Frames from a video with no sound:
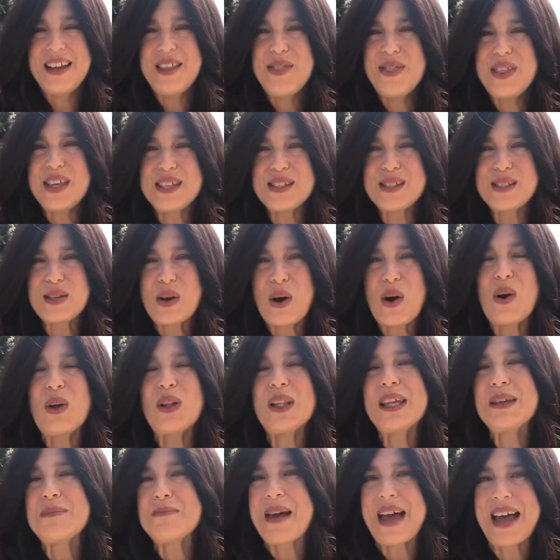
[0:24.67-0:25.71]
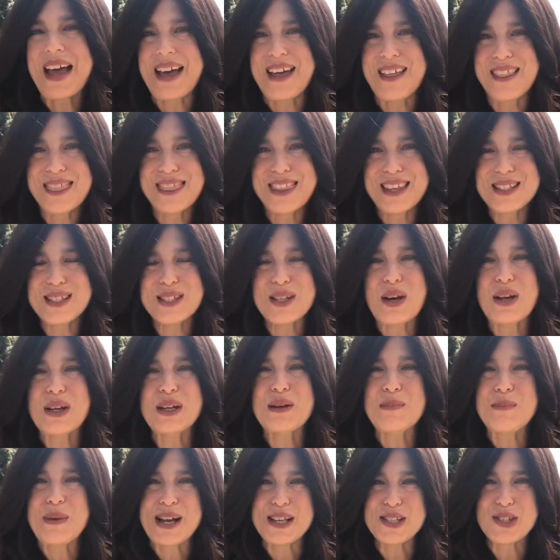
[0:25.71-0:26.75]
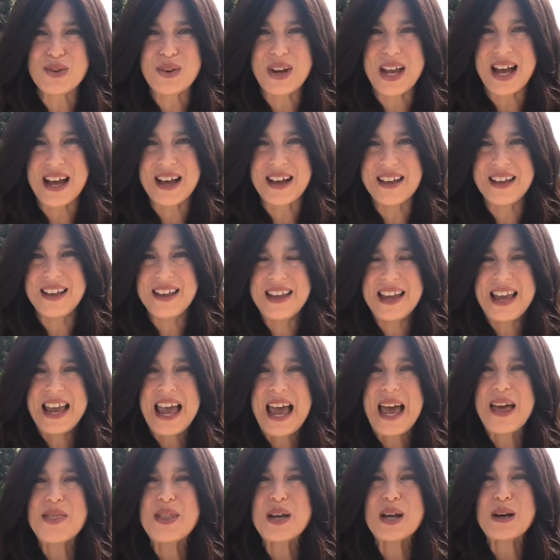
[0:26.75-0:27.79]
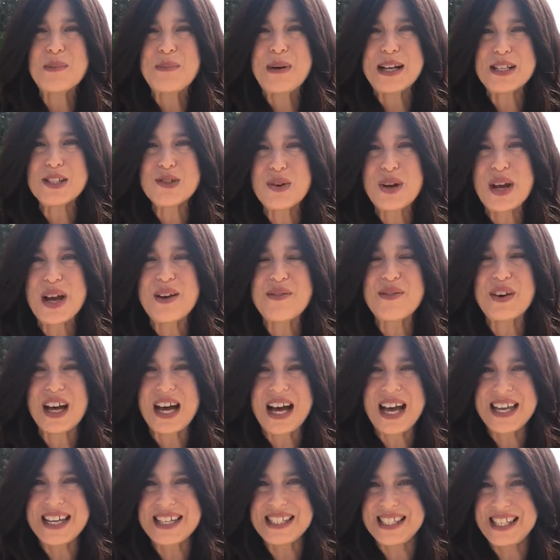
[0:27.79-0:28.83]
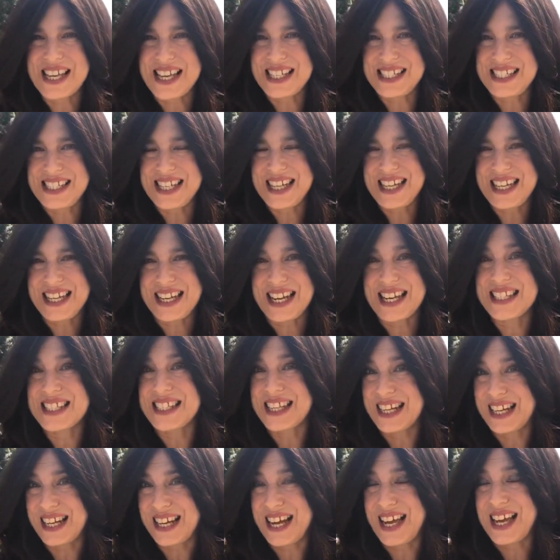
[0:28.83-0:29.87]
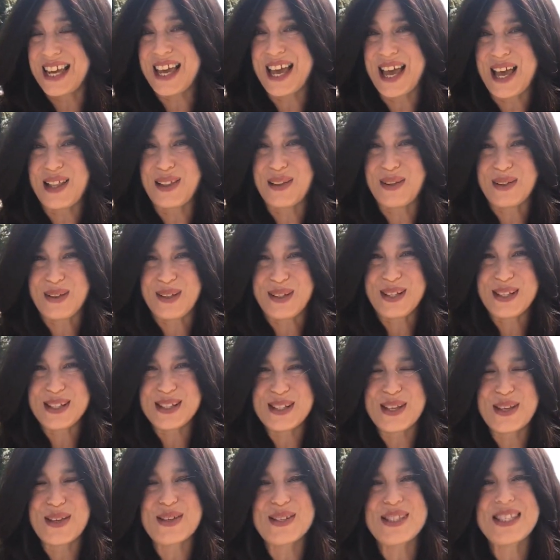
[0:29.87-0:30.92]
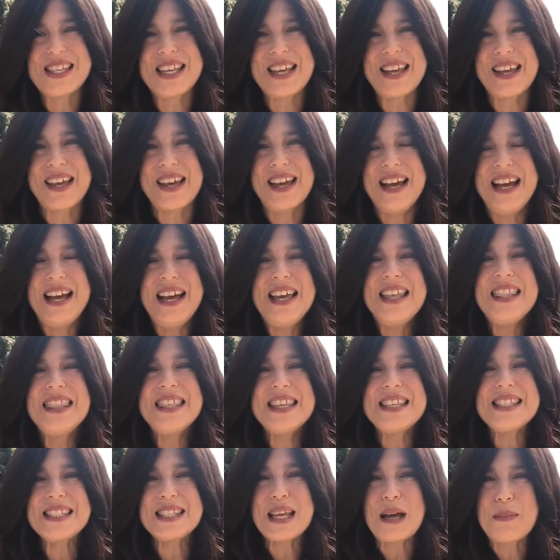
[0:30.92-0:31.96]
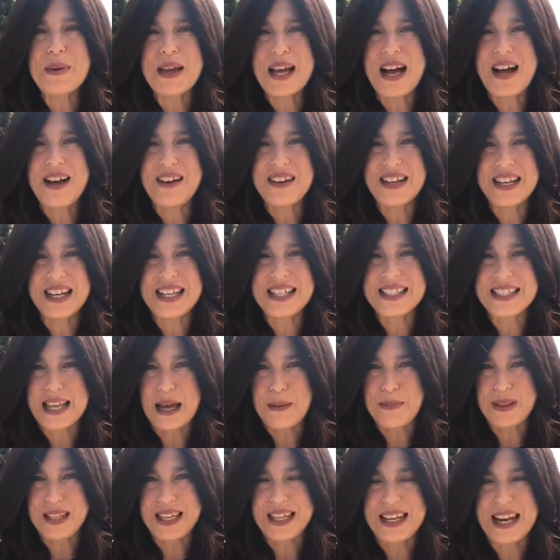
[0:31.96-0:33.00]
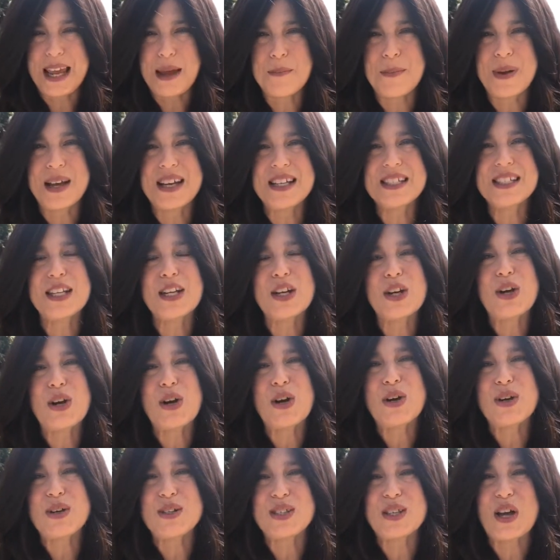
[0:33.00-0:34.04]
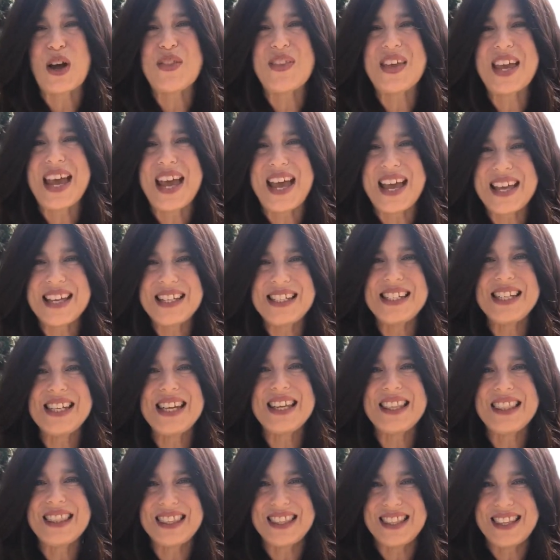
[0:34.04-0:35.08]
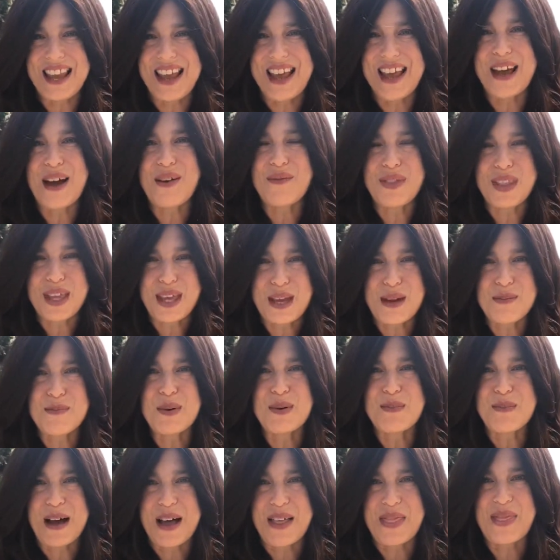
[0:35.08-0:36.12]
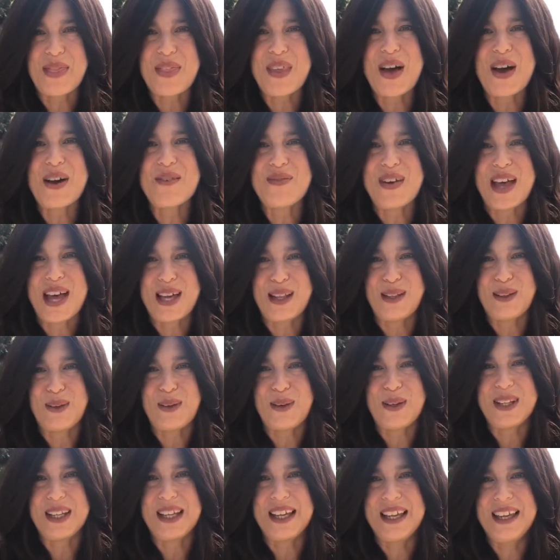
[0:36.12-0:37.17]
This holy math is called Gematria, and the Gematria of Chai is eighteen, as in Chai Elul. So you see, this coming holiday is aptly named because it occurs on the eighteenth day of the Hebrew month of Elul.